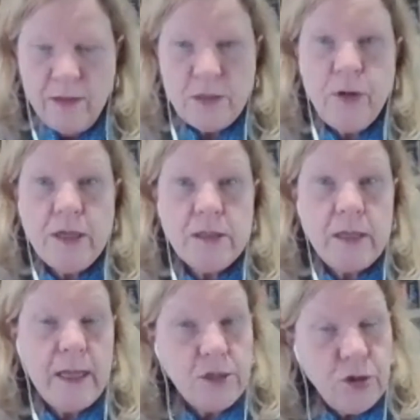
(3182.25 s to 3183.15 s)
this brings
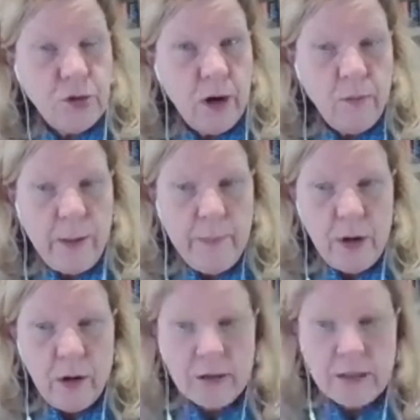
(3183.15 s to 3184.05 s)
an end to our
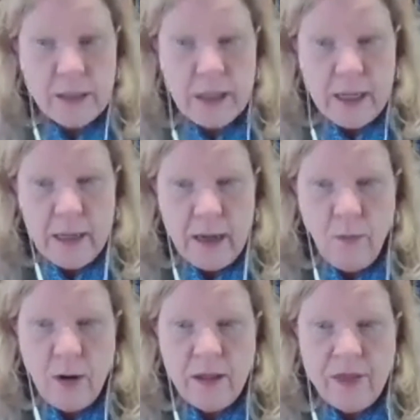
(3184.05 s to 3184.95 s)
webinar today. I
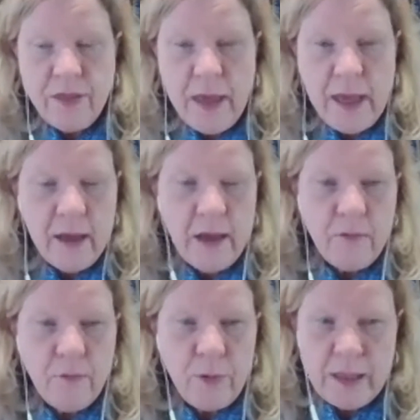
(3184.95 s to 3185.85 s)
want to thank
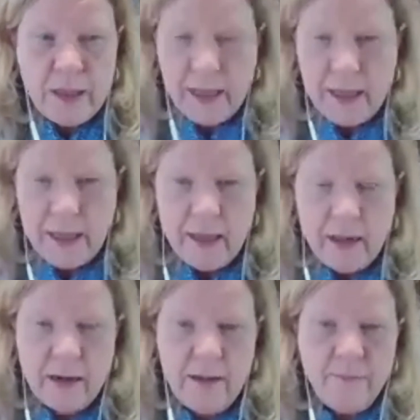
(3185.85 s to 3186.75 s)
really
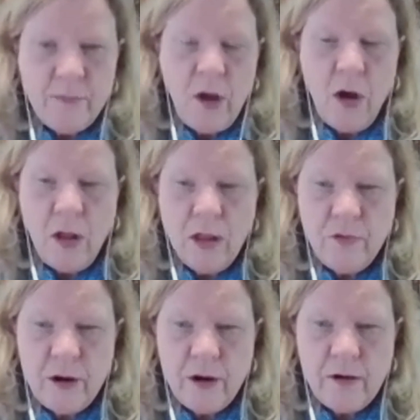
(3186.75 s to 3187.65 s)
again all
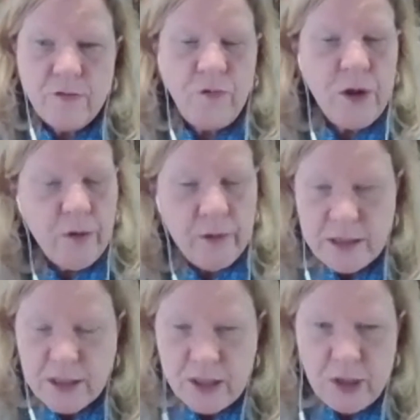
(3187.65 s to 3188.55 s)
of our very
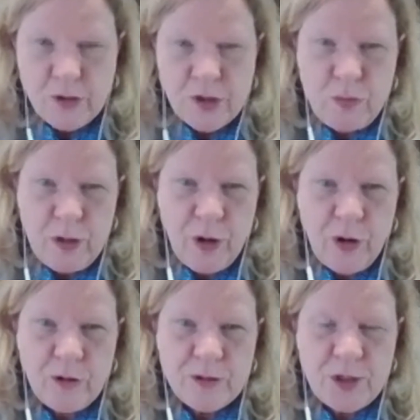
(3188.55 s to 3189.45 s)
distinguished
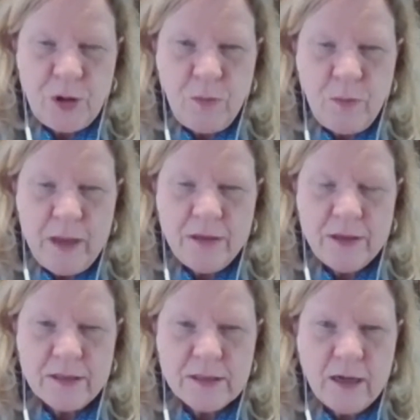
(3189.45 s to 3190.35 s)
speakers who made
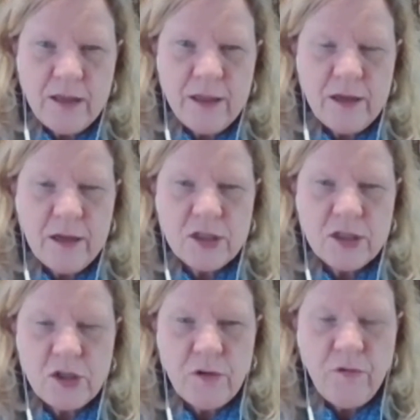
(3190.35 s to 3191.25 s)
this, I think,
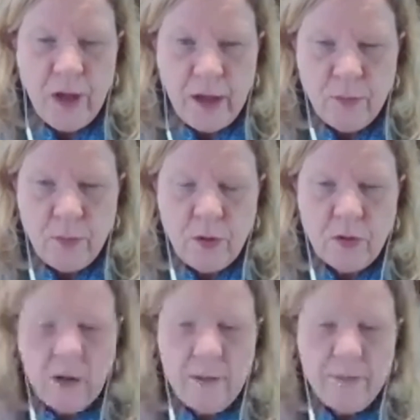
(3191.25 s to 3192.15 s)
such a valuable